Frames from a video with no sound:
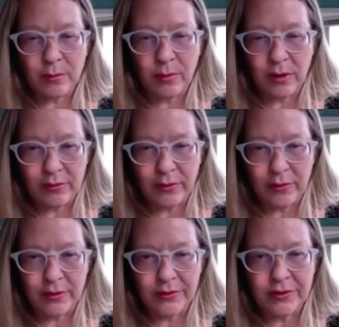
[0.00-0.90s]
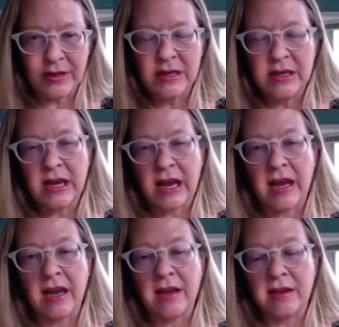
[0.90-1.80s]
workforce,
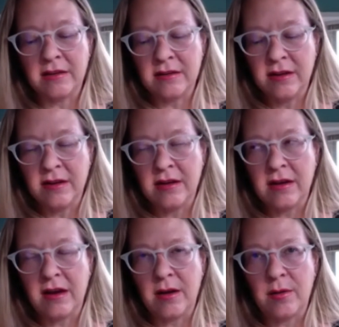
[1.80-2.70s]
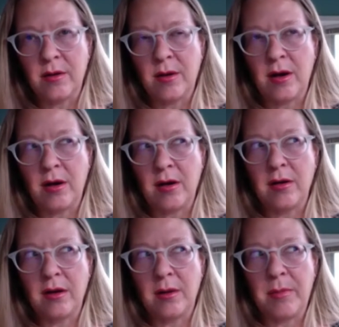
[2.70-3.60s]
and make up
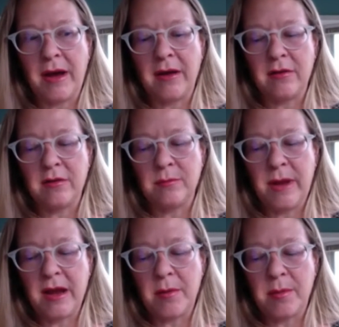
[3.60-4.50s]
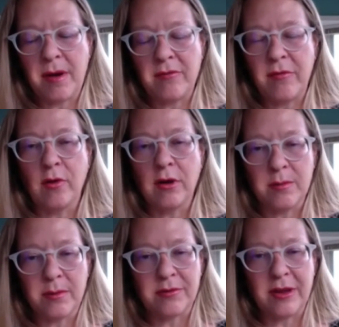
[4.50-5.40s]
about
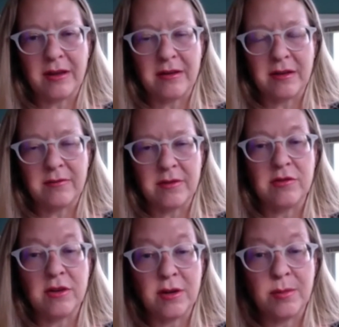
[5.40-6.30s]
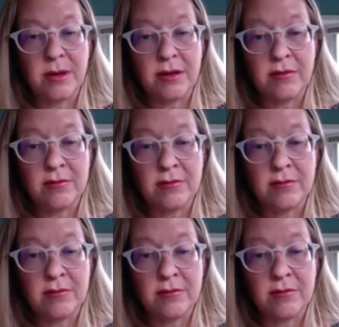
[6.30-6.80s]
40% of the GDP.